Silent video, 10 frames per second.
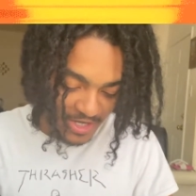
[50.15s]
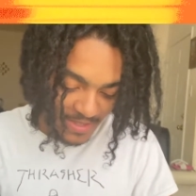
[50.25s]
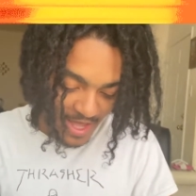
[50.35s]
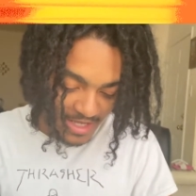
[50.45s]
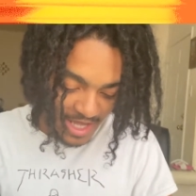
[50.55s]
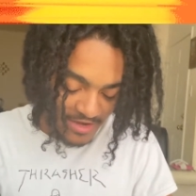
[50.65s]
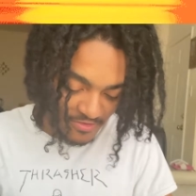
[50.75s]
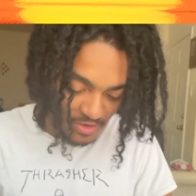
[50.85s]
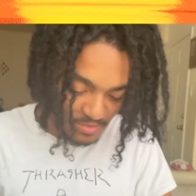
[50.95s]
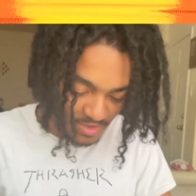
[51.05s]
and light came
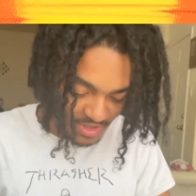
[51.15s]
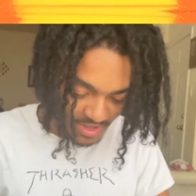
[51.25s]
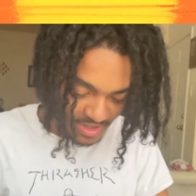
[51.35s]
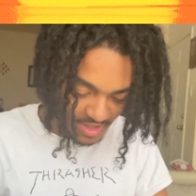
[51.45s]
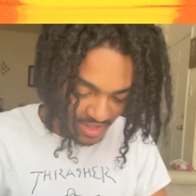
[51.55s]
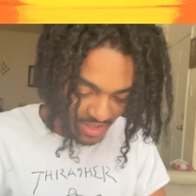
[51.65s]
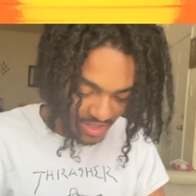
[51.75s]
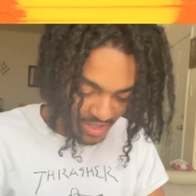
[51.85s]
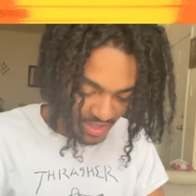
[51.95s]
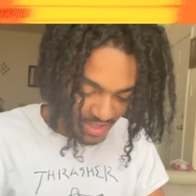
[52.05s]
from.
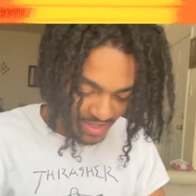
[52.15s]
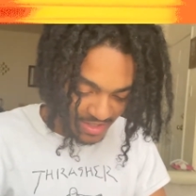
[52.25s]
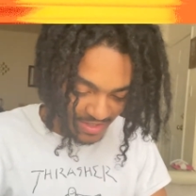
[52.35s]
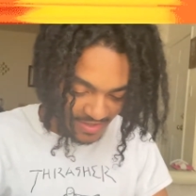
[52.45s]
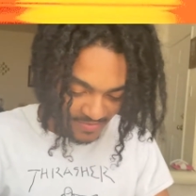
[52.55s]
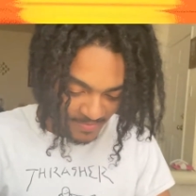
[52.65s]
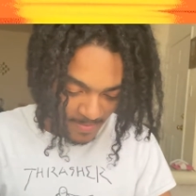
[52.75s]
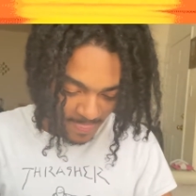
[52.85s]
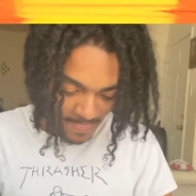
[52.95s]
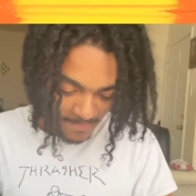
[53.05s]
Yeah, it was a hard
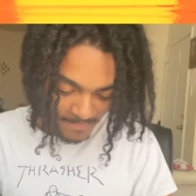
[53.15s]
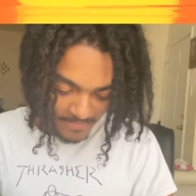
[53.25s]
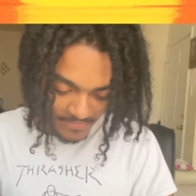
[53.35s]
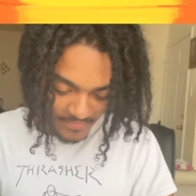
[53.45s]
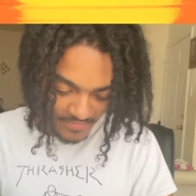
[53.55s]
grind though.